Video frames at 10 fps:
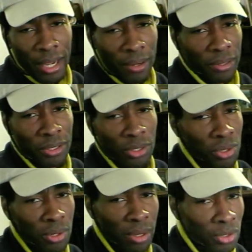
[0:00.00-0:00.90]
It
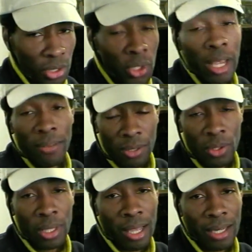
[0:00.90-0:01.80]
just it just saves
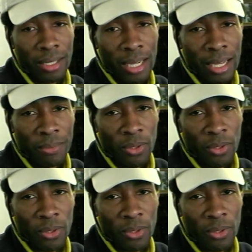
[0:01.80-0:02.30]
us a lot of time.